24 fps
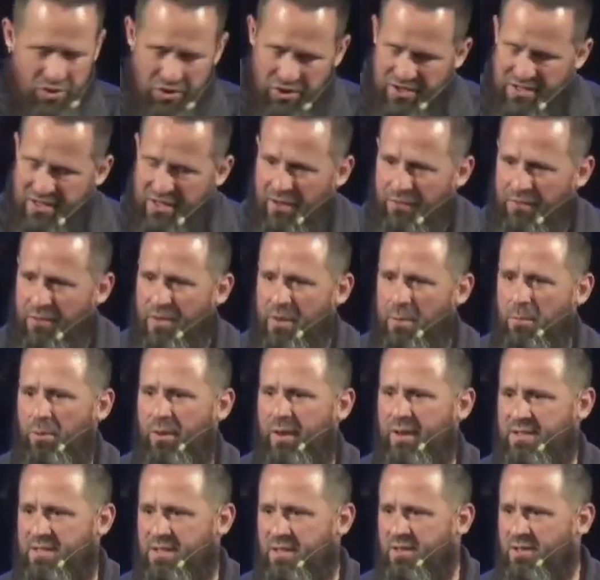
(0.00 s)
Now put
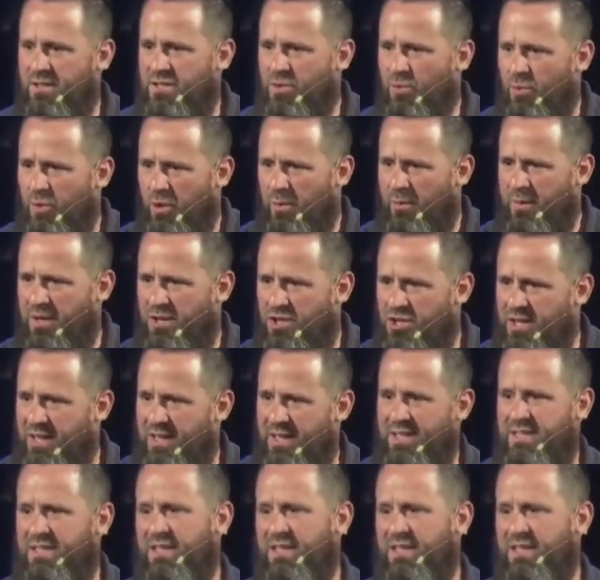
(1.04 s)
yourself in the place of this woman.